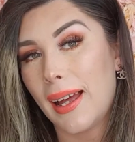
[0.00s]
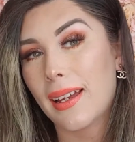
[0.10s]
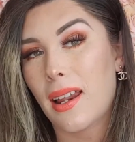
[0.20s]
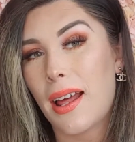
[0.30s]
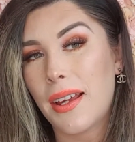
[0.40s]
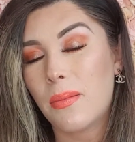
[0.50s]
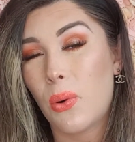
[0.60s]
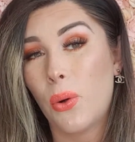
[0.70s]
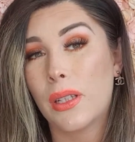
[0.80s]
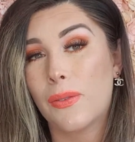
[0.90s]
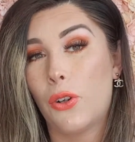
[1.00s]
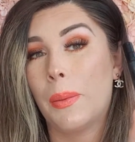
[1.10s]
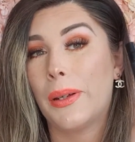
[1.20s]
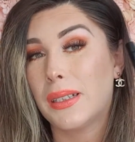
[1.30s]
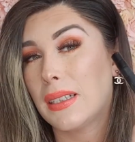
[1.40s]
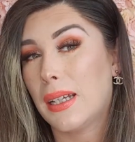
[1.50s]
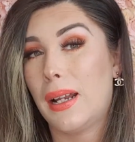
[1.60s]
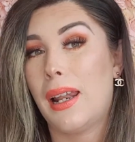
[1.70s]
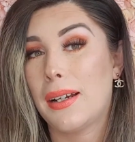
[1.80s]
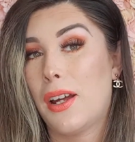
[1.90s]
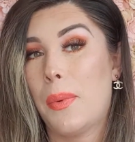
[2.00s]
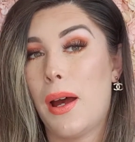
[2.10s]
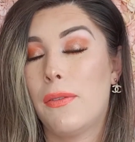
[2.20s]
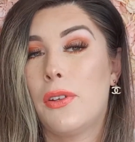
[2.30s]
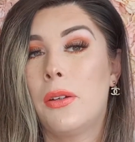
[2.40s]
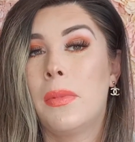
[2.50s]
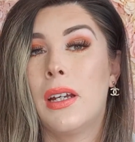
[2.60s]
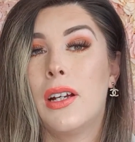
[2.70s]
A client bought this for me because I said I liked her perfume.